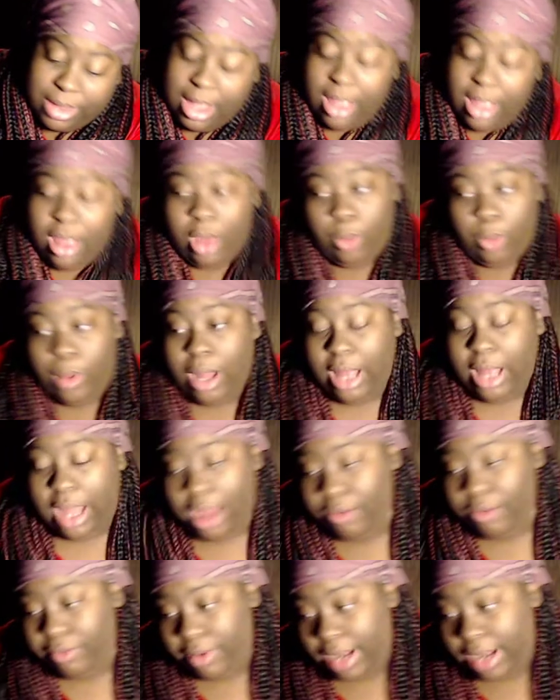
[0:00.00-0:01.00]
Well, if
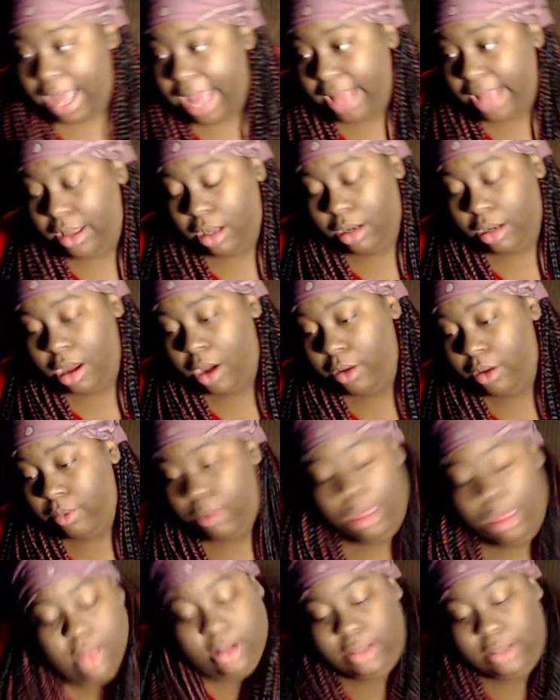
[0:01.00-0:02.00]
not,
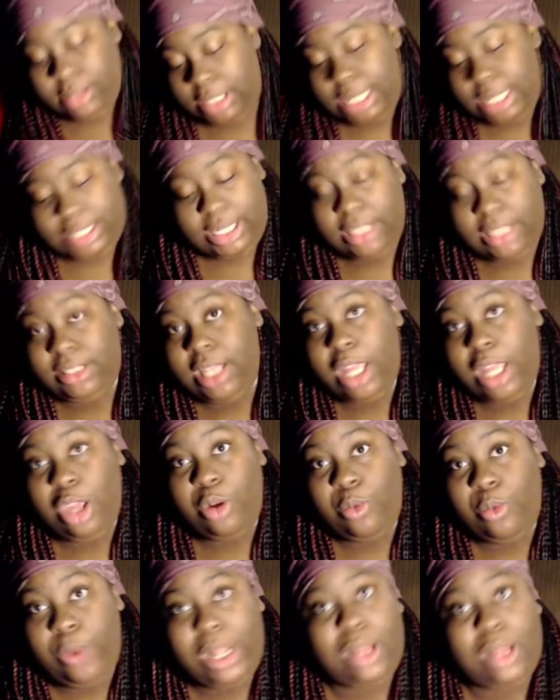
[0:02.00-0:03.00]
just continue to
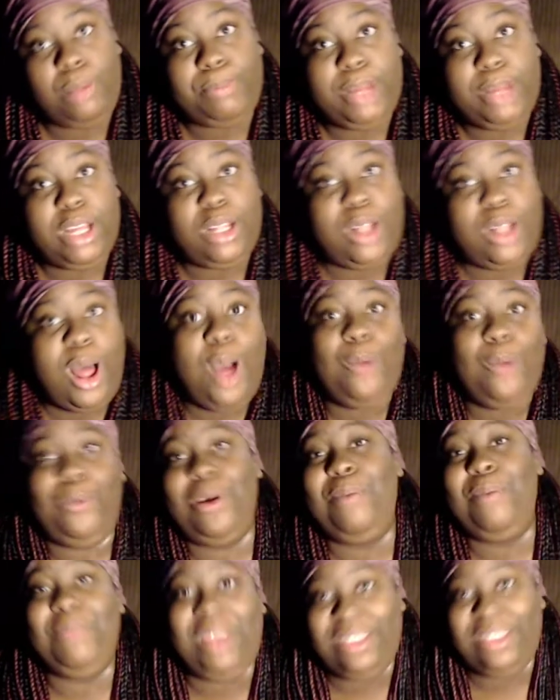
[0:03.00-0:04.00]
read the book along with
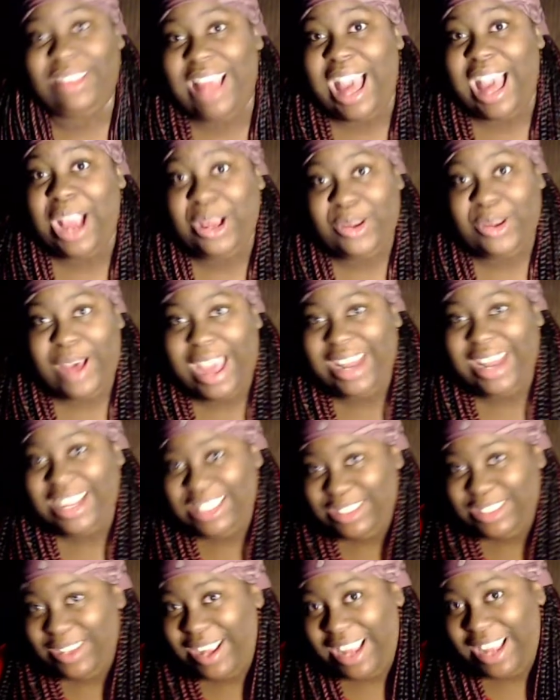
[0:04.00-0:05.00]
me. I quite enjoy
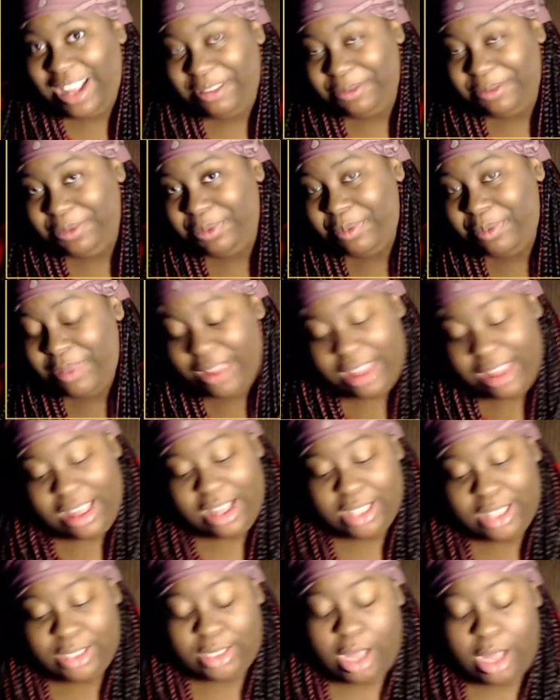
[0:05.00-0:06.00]
it.
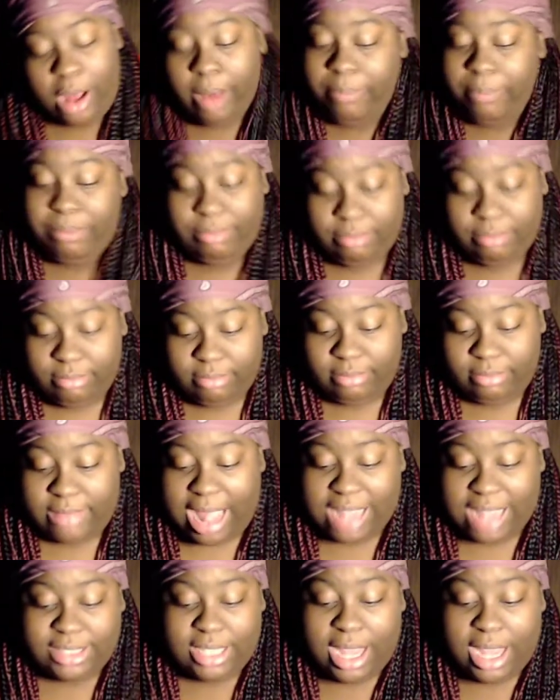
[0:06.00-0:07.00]
So, that's
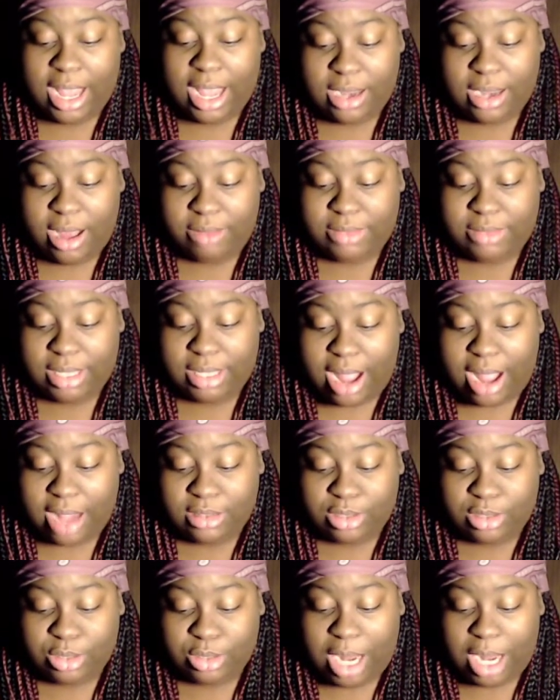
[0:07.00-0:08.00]
the end of tonight's
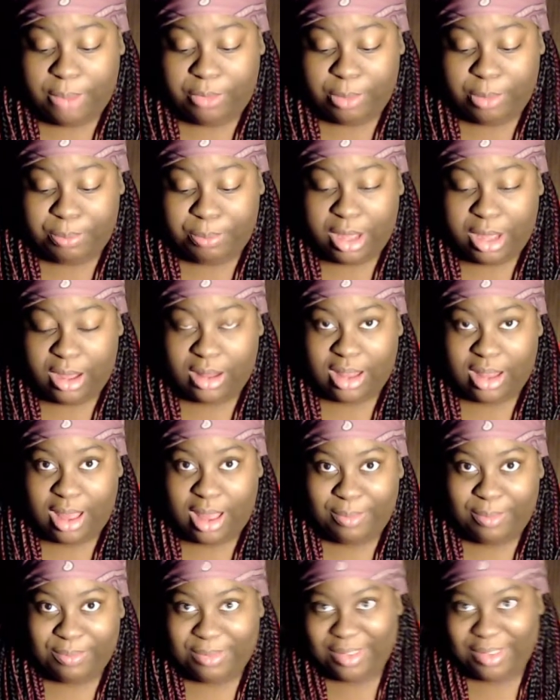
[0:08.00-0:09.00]
stream for Book Club.
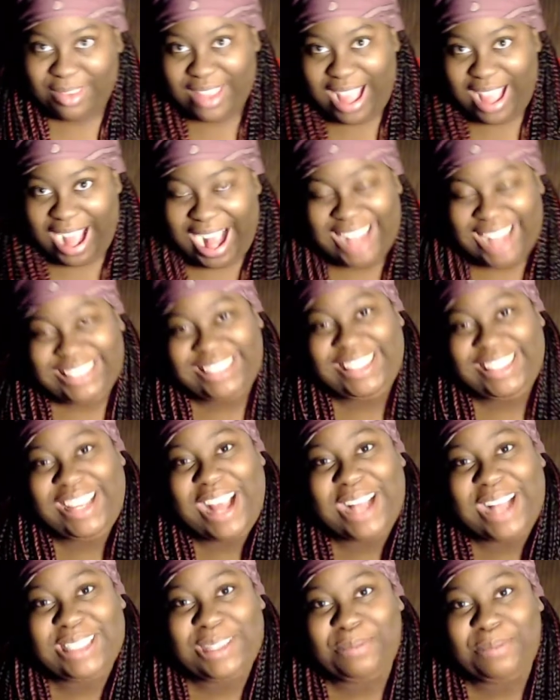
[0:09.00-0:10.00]
I'll see y'all
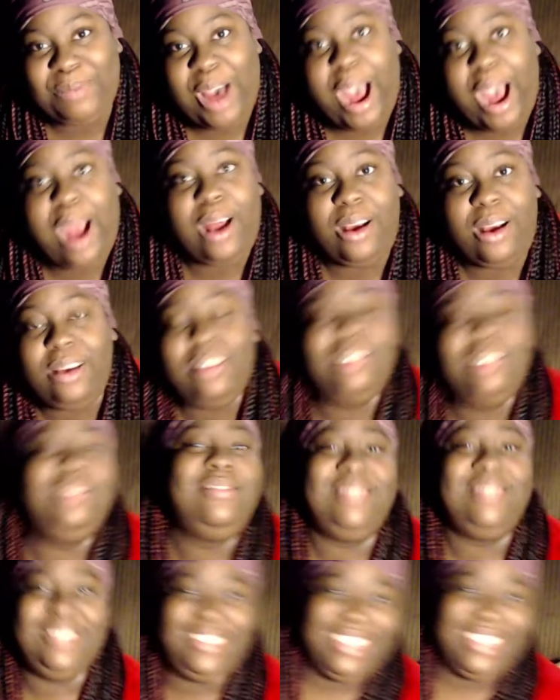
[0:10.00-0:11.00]
tomorrow.
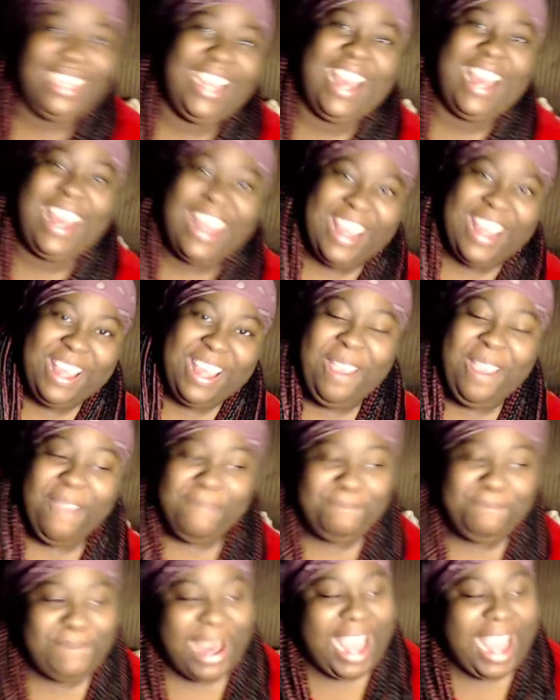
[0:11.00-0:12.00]

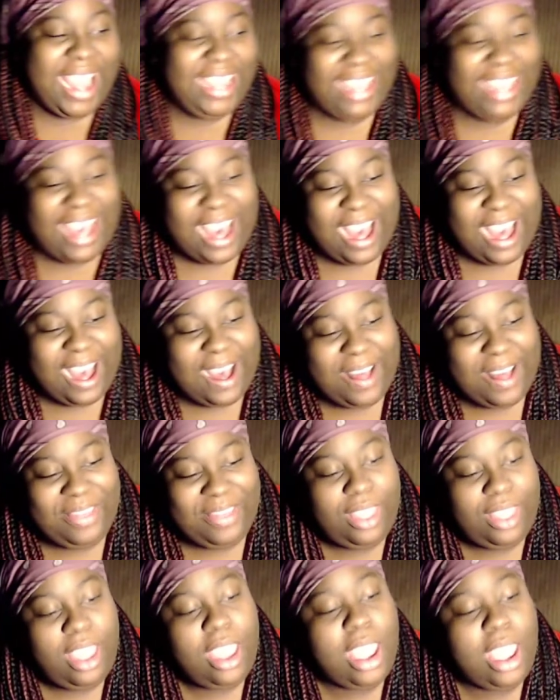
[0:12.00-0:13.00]
Bye, y'all.
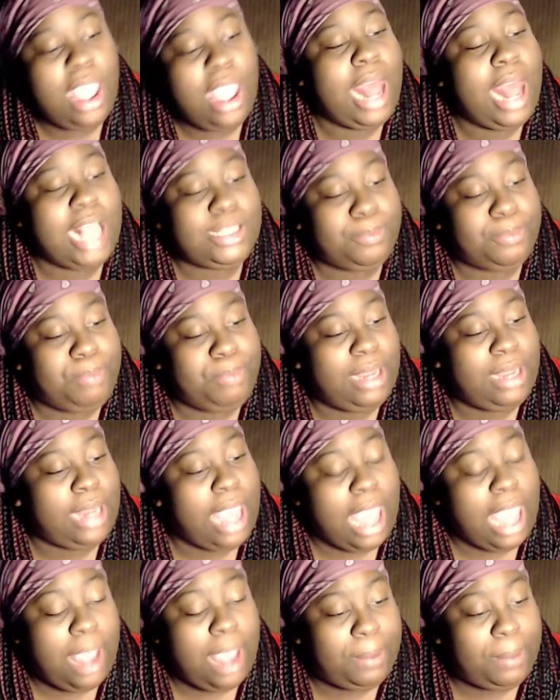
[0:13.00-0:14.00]
It has been a
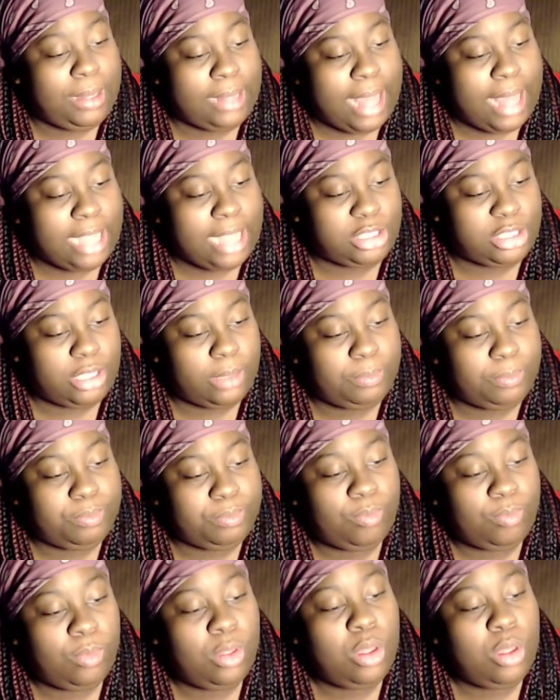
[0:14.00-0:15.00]
pleasure.
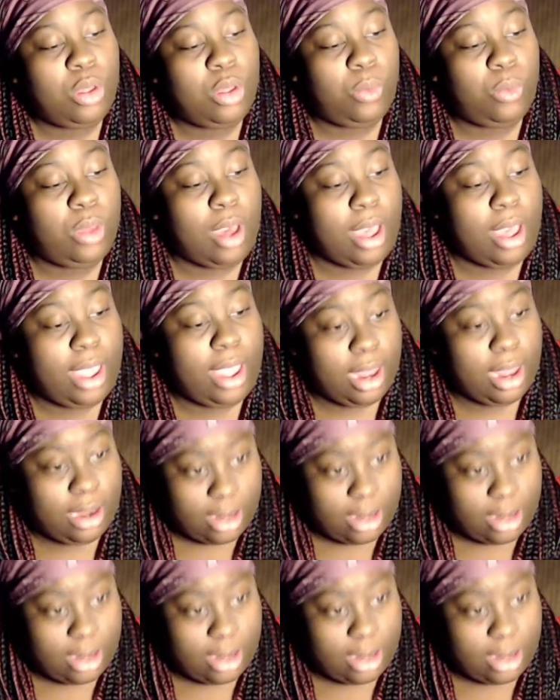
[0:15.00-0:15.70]
We are ending